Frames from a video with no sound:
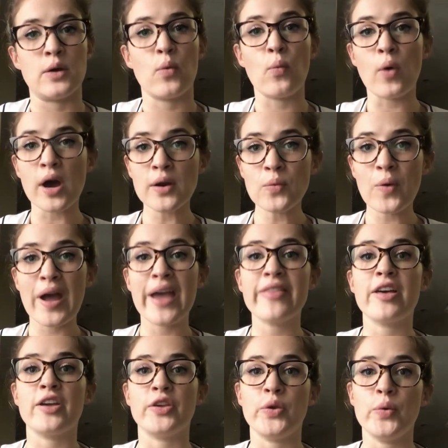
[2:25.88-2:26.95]
one way
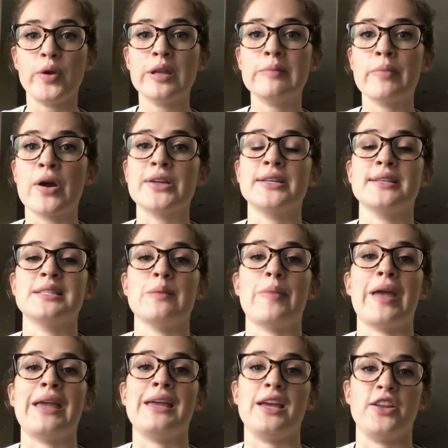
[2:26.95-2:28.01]
that you can
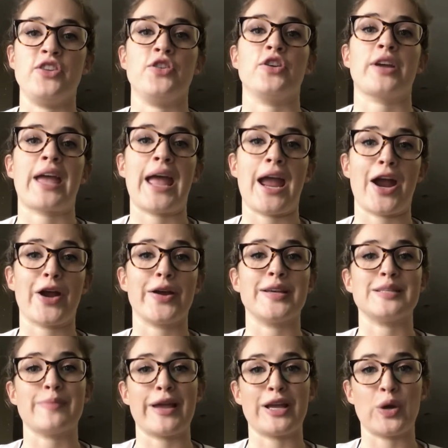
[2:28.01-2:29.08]
participate in your care
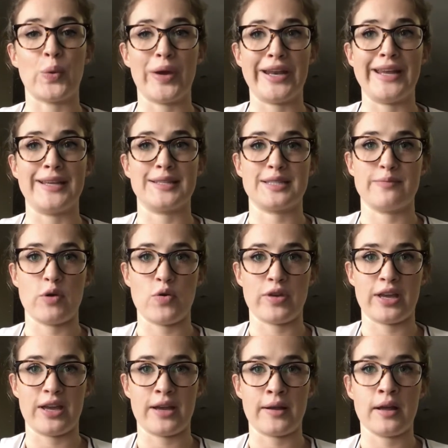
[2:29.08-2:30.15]
is by quitting
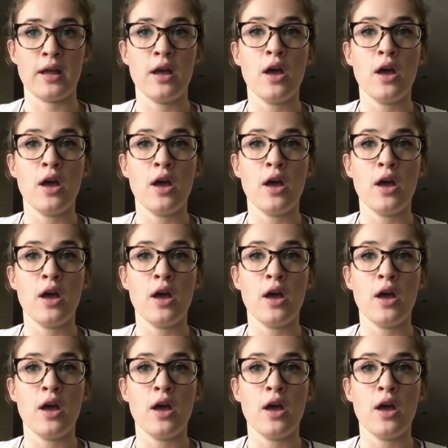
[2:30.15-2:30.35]
smoking.